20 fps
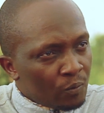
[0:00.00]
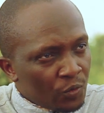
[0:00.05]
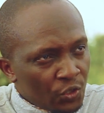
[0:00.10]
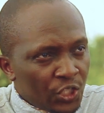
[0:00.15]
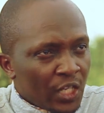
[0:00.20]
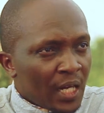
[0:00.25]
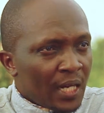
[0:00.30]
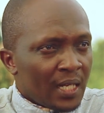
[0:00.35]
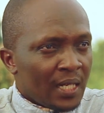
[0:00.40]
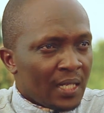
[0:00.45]

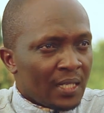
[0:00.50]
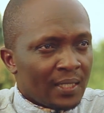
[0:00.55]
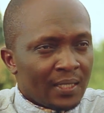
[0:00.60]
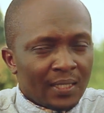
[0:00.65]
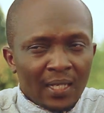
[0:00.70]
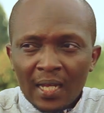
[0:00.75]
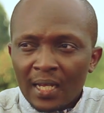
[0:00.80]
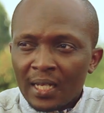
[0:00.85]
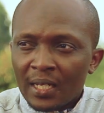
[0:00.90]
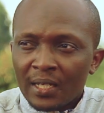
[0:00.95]
journey.
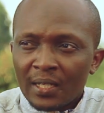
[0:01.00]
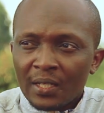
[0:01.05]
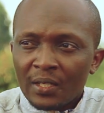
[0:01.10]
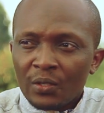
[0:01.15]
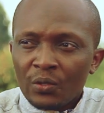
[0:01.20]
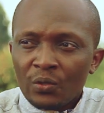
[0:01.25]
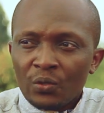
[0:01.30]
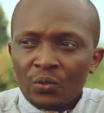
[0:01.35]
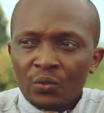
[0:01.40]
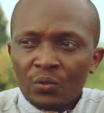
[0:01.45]
It's like,
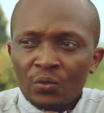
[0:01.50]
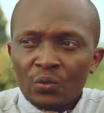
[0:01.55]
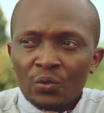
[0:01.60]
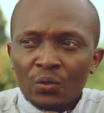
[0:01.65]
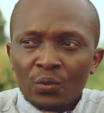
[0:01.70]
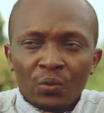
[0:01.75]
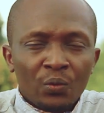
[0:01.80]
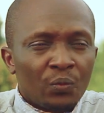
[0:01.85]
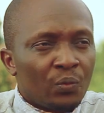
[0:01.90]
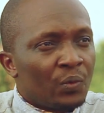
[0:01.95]
you
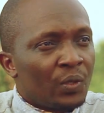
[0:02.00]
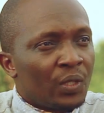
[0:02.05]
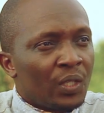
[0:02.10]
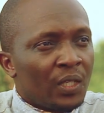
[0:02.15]
know,